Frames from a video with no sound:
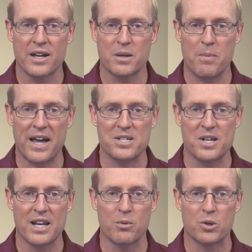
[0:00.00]
to pass
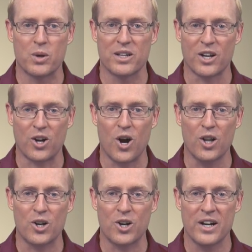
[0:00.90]
data between the
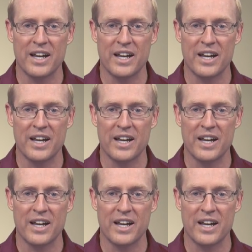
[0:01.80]
caller